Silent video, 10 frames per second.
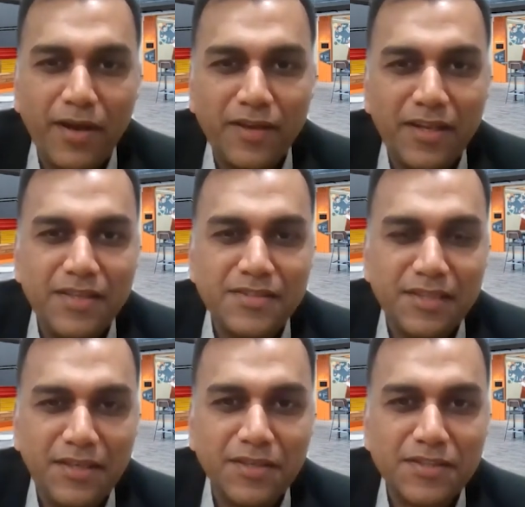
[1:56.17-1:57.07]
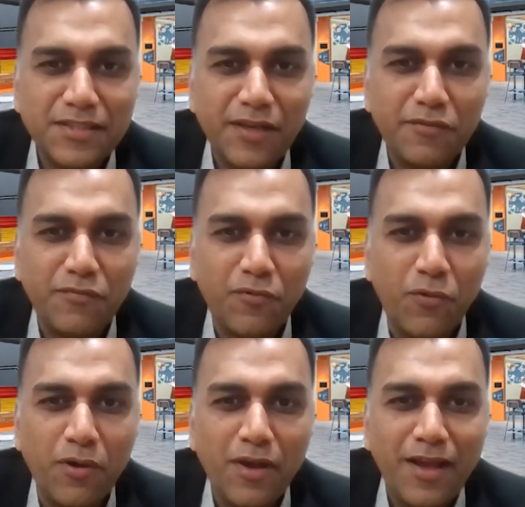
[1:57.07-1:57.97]
a very senior
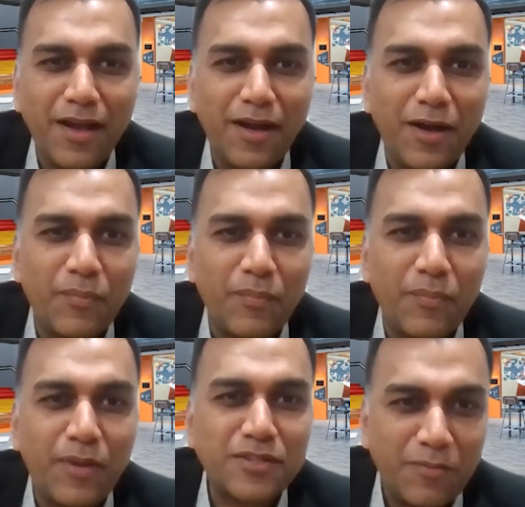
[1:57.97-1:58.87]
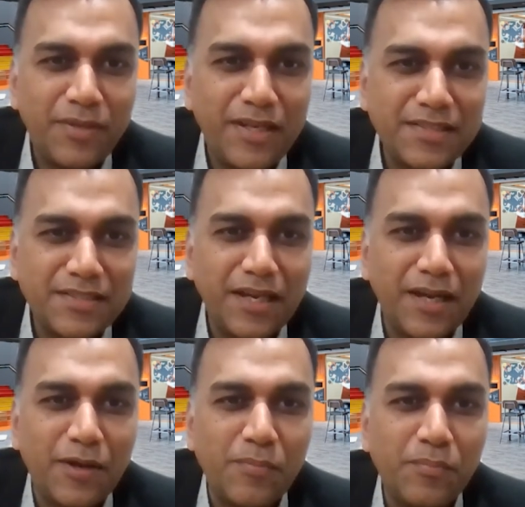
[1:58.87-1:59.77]
CFO because the company is
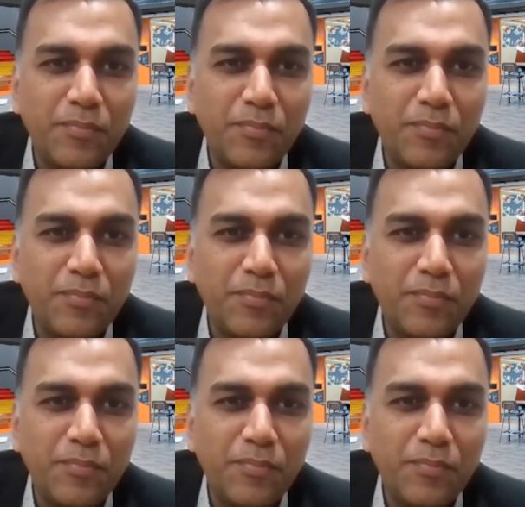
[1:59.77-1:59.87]
young.